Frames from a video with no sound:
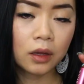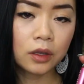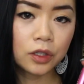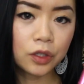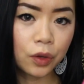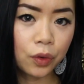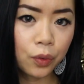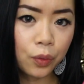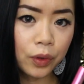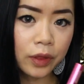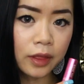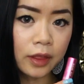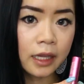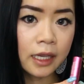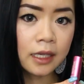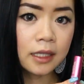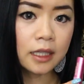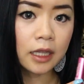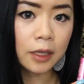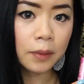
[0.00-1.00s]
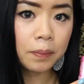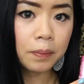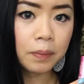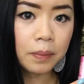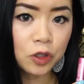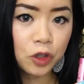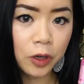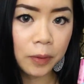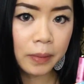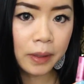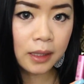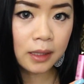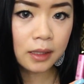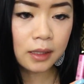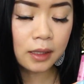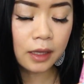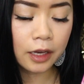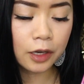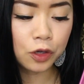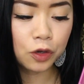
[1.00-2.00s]
So with these lip
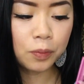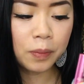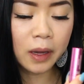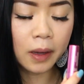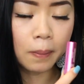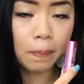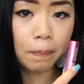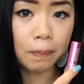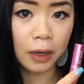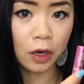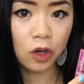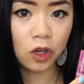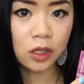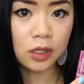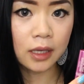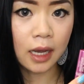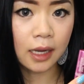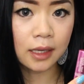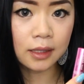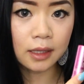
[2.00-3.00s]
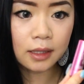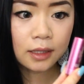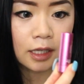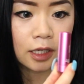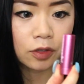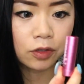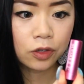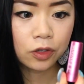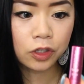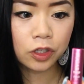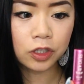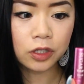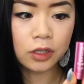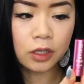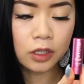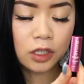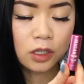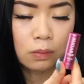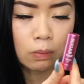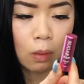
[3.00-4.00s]
treatments, they do make bigger sizes. These are just
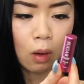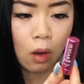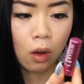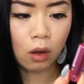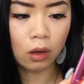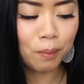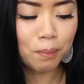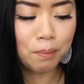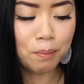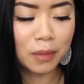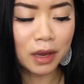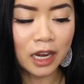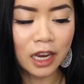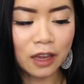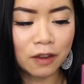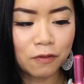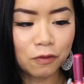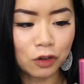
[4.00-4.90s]
the small mini